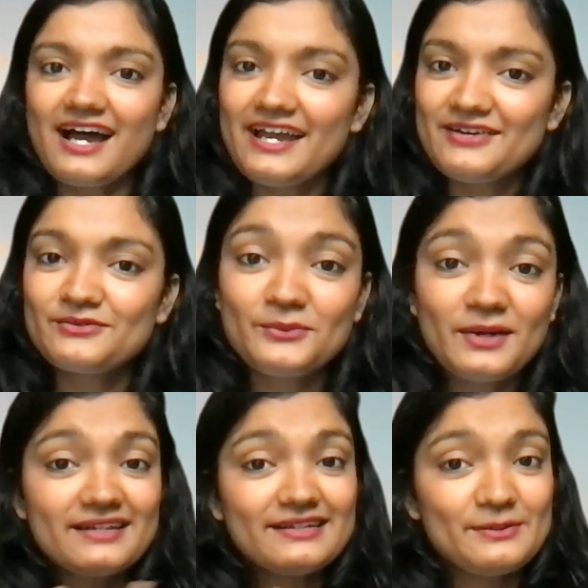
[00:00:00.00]
Hi
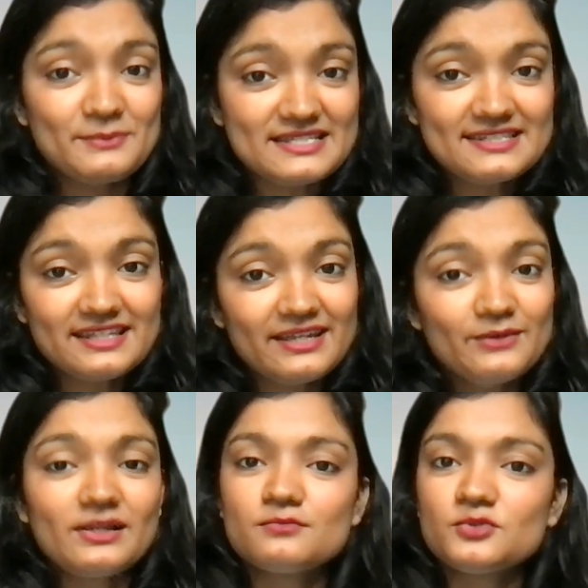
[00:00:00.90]
everyone, namaste.
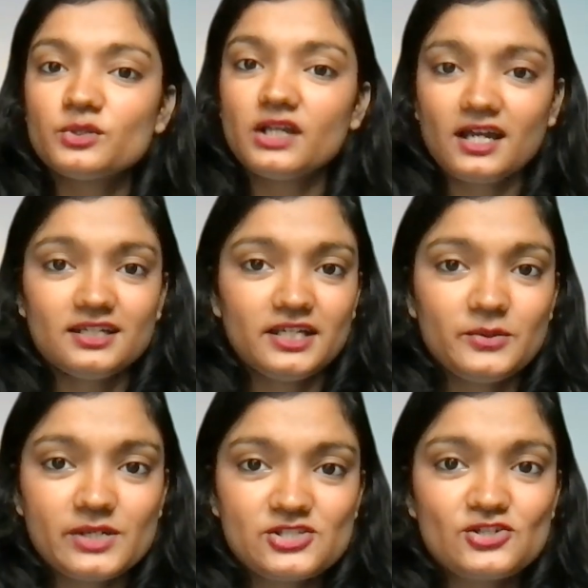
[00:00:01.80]
Welcome to the
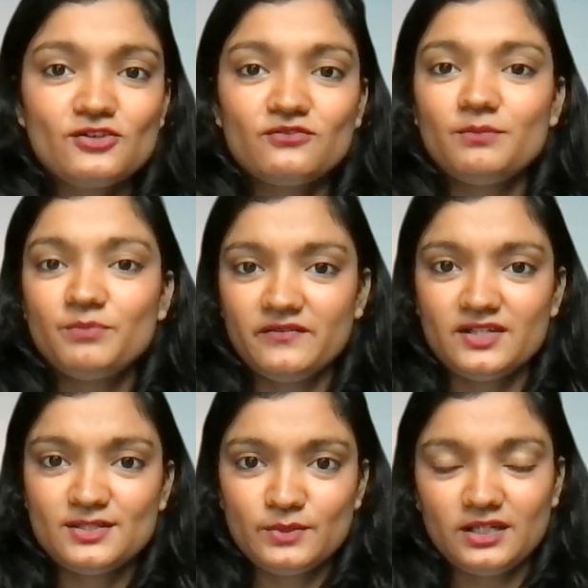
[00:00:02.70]
continuation of the
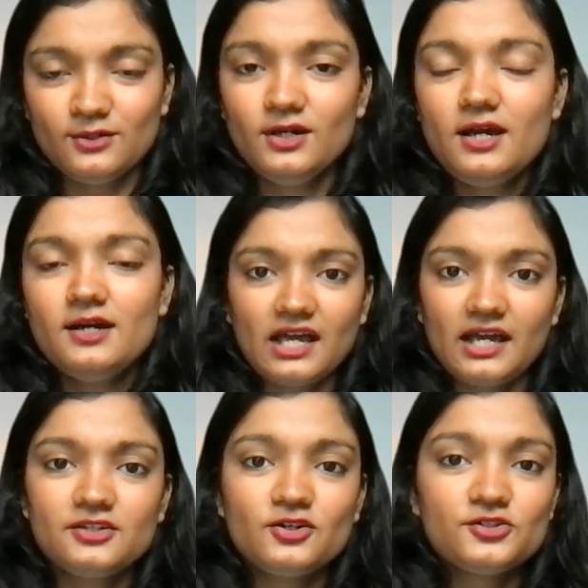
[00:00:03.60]
previous video.
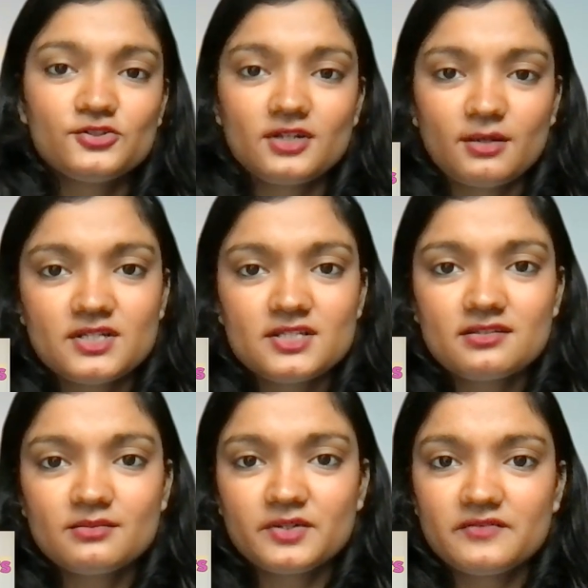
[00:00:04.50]
I taught you numbers
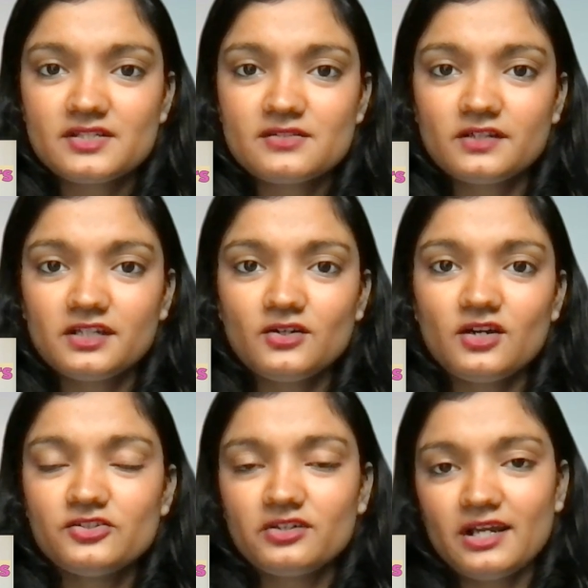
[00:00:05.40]
in the previous video
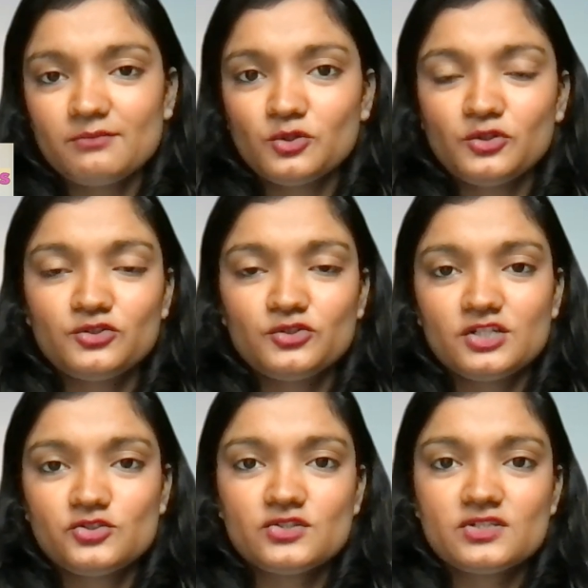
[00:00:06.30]
and today I'm going to
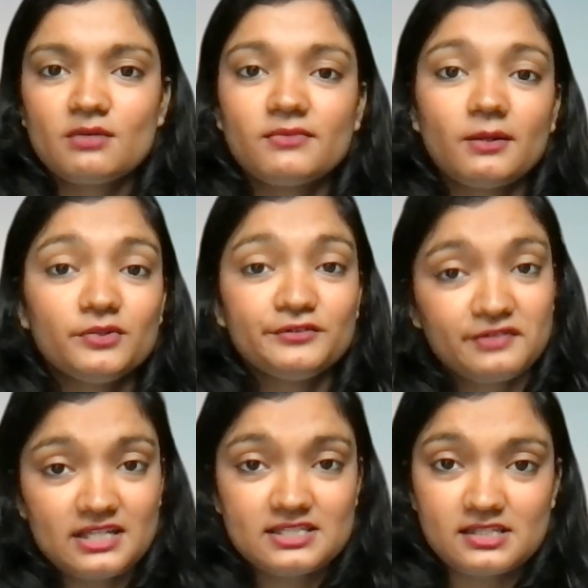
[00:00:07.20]
teach you some number
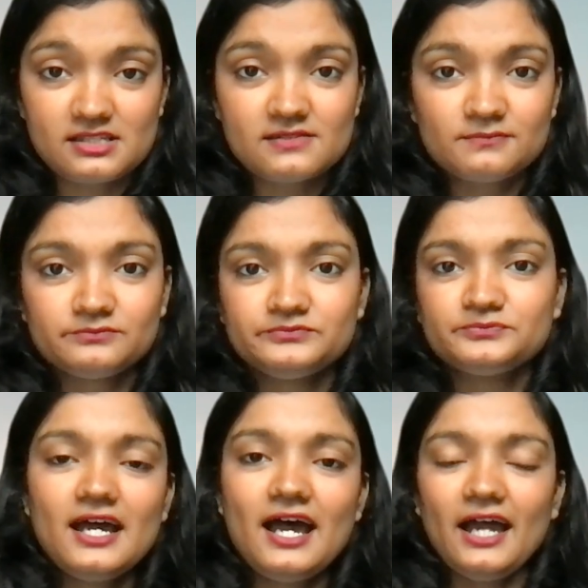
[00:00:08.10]
phrases.
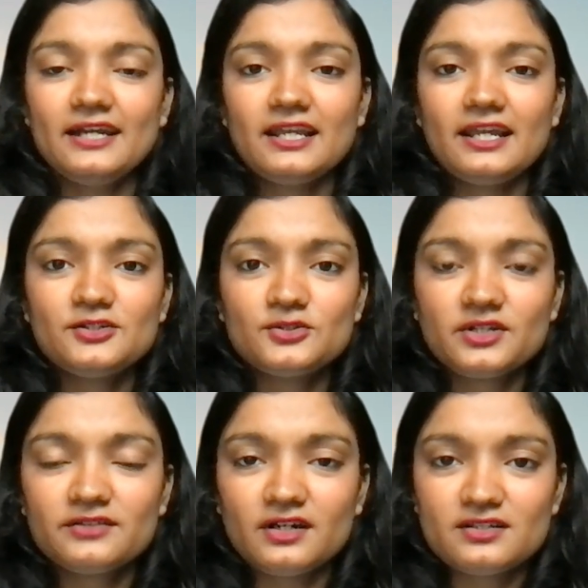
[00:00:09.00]
I'd like to
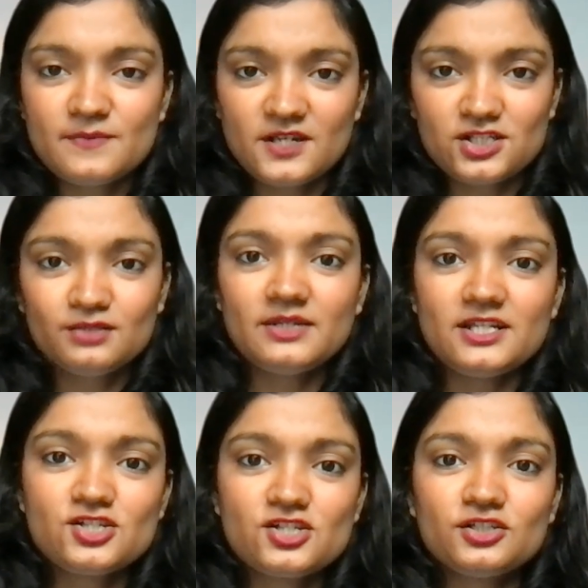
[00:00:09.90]
give a special
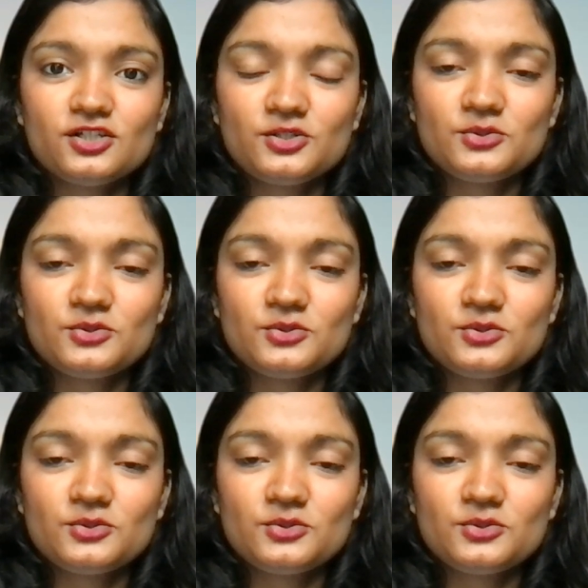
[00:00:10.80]
mention